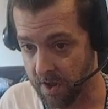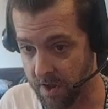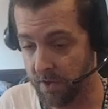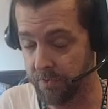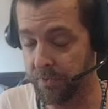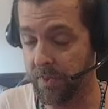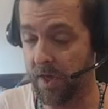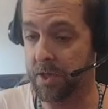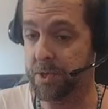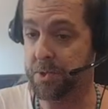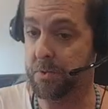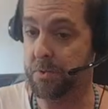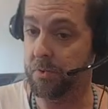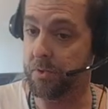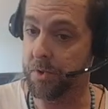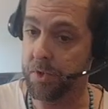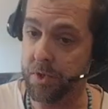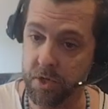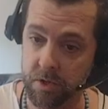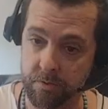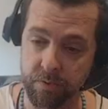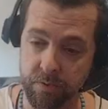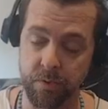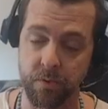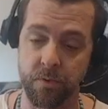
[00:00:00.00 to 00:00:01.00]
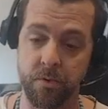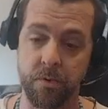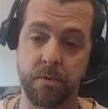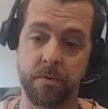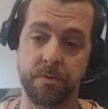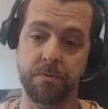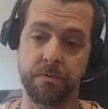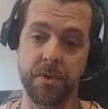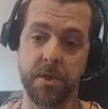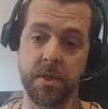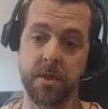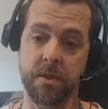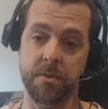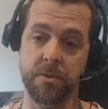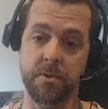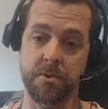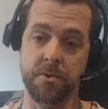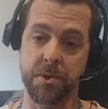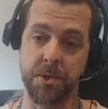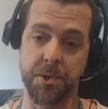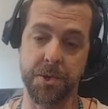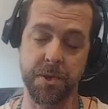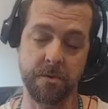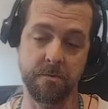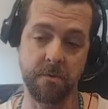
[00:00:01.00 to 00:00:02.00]
that's really good proof that there's
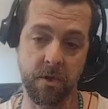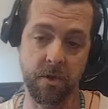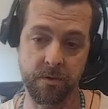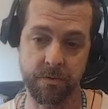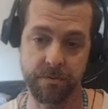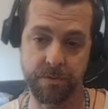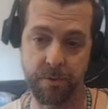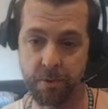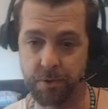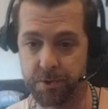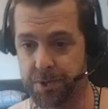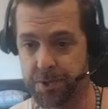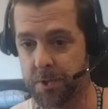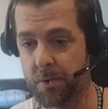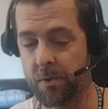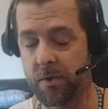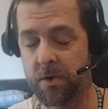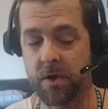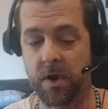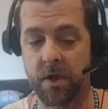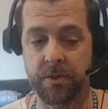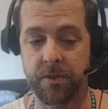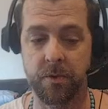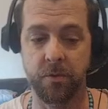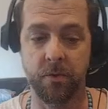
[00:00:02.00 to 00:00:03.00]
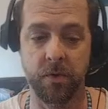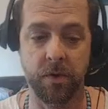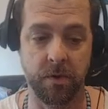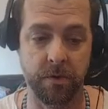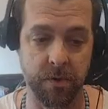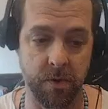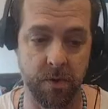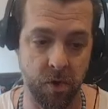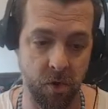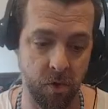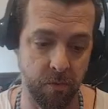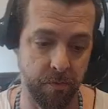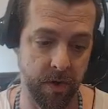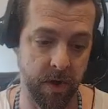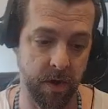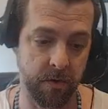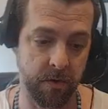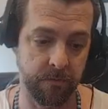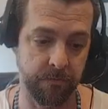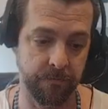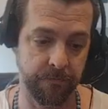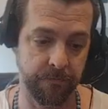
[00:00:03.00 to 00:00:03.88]
some other force going on that we don't know about.